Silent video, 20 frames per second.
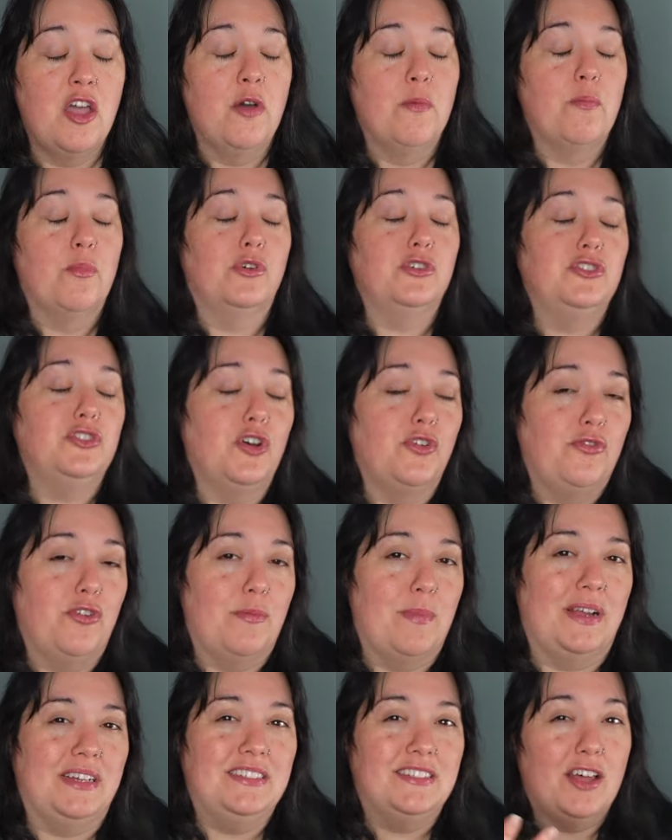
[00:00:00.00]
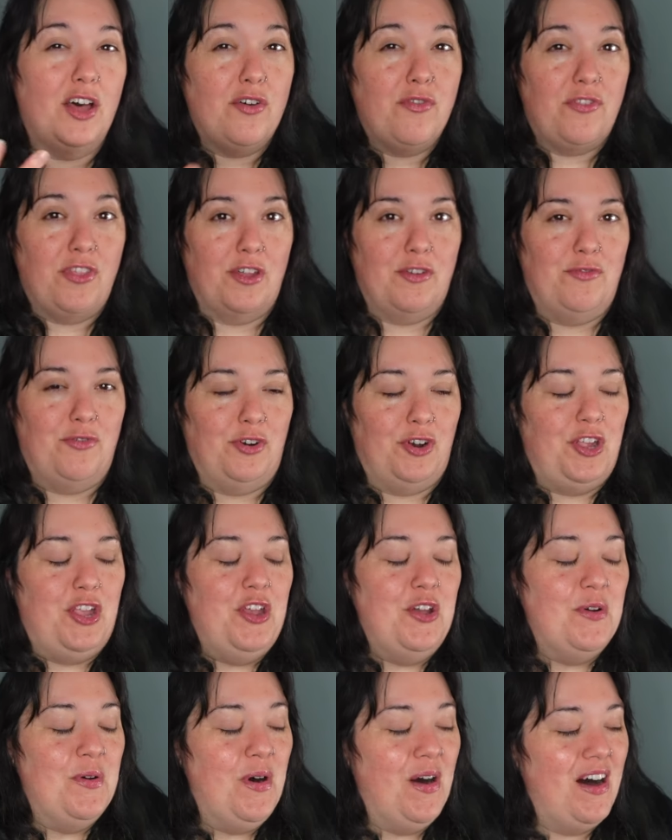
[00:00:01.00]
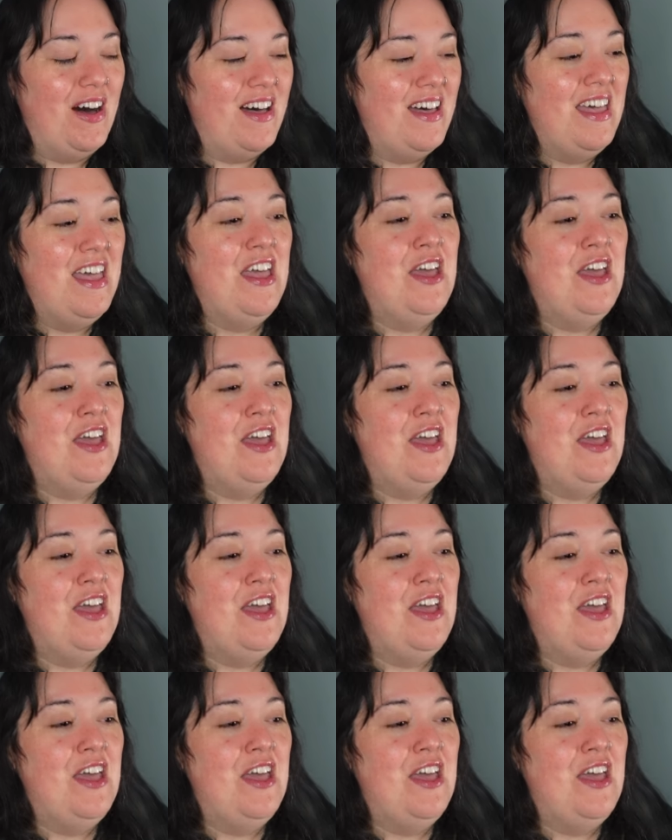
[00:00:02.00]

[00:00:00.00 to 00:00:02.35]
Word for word: More so for myself than for you all,